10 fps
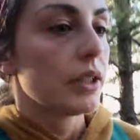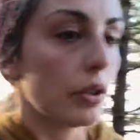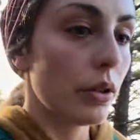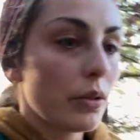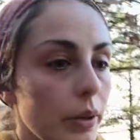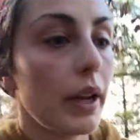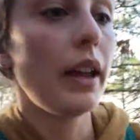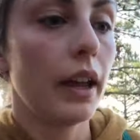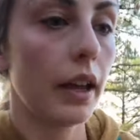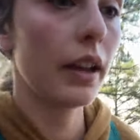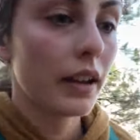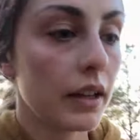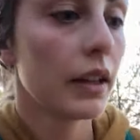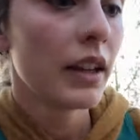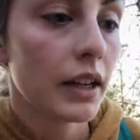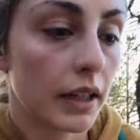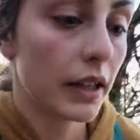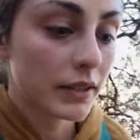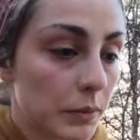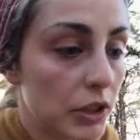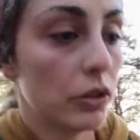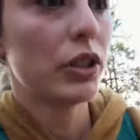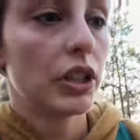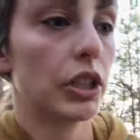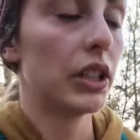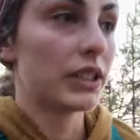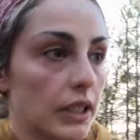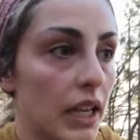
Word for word: to get as much nutrition as I